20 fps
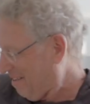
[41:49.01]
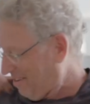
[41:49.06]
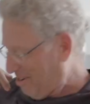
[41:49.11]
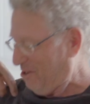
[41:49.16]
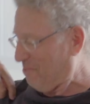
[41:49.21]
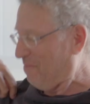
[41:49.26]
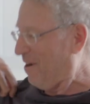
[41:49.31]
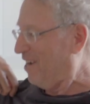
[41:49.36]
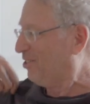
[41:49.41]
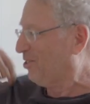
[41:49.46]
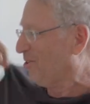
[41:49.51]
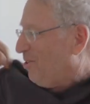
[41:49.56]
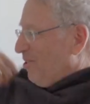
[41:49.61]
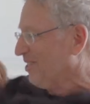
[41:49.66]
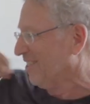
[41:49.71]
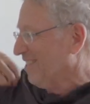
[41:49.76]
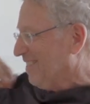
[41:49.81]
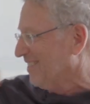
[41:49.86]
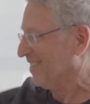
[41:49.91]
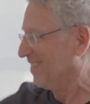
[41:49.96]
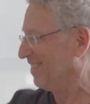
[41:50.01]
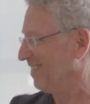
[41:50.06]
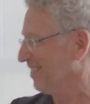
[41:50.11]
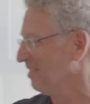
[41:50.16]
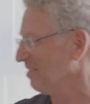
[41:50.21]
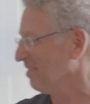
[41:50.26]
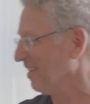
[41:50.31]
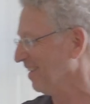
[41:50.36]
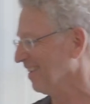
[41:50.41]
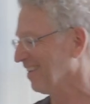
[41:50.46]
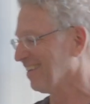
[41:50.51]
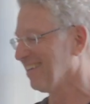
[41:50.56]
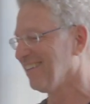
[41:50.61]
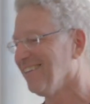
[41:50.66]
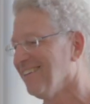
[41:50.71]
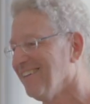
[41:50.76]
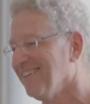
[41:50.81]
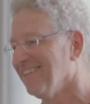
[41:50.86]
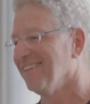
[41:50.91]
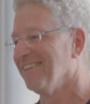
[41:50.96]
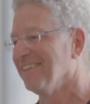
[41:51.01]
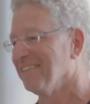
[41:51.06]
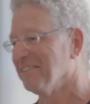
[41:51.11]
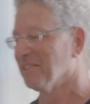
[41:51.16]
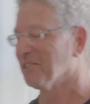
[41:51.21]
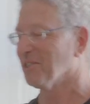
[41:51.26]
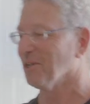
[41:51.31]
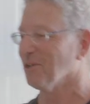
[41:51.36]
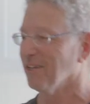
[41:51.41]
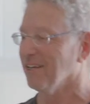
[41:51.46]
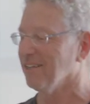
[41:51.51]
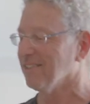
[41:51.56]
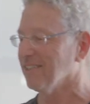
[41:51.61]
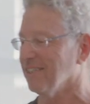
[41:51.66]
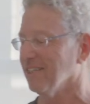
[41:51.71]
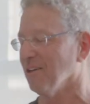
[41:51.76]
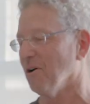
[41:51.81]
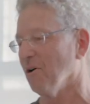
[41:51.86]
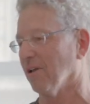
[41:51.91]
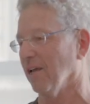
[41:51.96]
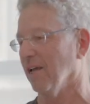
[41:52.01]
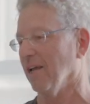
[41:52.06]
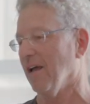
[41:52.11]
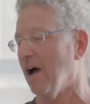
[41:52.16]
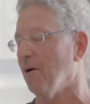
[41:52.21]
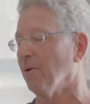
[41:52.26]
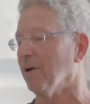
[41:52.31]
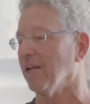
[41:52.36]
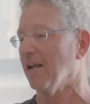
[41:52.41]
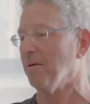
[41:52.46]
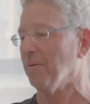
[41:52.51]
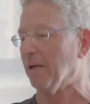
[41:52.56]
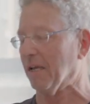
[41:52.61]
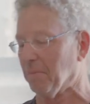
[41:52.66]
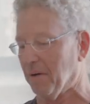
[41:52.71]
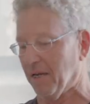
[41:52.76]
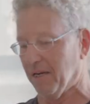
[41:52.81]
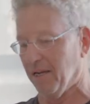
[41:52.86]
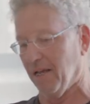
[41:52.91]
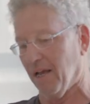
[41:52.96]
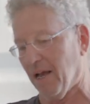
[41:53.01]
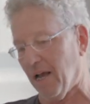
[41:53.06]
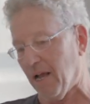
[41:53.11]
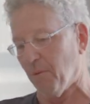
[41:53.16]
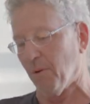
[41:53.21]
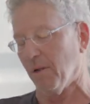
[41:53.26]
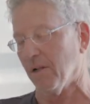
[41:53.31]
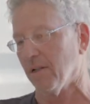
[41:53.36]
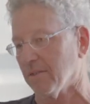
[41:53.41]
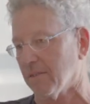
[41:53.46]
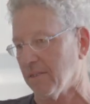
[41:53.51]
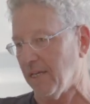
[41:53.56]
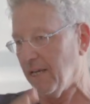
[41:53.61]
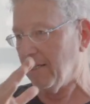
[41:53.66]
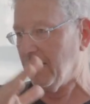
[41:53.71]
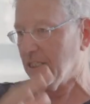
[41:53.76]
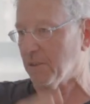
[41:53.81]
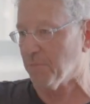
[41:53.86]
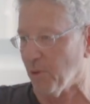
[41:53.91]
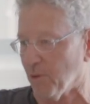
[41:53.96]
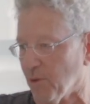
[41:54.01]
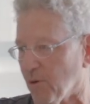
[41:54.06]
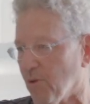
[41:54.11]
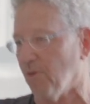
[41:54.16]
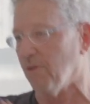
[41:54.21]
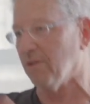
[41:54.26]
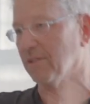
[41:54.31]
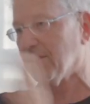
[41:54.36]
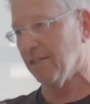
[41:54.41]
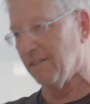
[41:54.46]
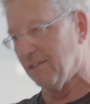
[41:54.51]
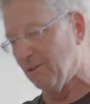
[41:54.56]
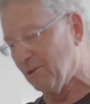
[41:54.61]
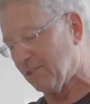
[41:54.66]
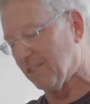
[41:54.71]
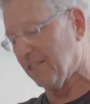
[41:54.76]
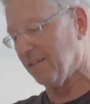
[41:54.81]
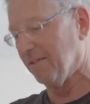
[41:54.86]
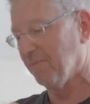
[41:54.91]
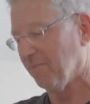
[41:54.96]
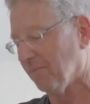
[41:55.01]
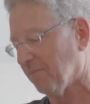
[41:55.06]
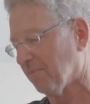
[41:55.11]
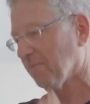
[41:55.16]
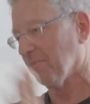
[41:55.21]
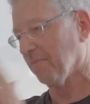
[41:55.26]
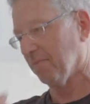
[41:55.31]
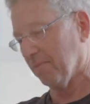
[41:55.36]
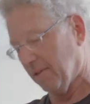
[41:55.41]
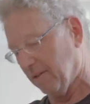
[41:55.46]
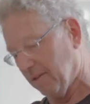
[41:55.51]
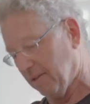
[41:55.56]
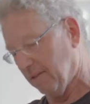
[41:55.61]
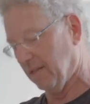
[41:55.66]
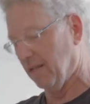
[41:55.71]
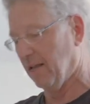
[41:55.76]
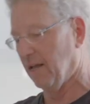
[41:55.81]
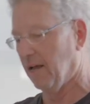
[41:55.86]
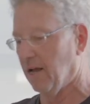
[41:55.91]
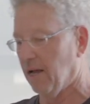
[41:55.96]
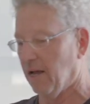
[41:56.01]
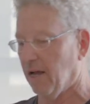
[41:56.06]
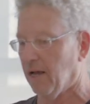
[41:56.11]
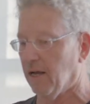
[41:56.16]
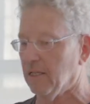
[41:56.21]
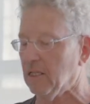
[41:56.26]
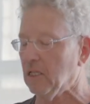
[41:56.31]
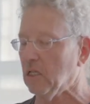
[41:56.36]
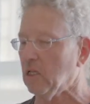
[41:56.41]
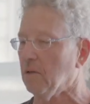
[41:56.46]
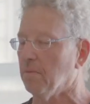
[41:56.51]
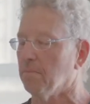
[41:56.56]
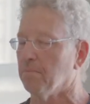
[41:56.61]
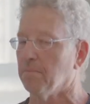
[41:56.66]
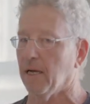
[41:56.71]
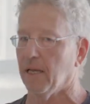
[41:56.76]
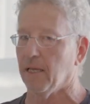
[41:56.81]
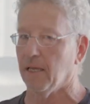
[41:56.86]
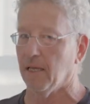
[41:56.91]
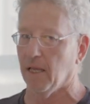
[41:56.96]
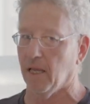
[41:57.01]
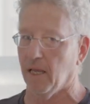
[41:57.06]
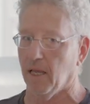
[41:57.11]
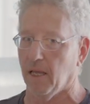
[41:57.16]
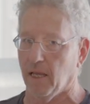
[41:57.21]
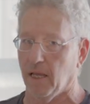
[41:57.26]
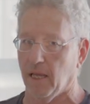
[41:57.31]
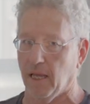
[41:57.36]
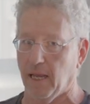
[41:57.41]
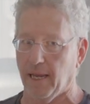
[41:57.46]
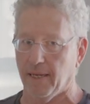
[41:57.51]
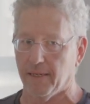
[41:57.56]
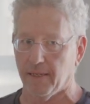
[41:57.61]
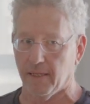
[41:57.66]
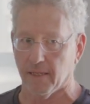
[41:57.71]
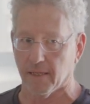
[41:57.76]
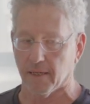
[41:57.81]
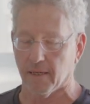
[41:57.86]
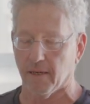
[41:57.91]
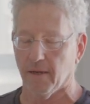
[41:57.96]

On my shoulders, okay. So they, they, okay, how can I make money? I will take these protocols and use them Uh, by uh, adding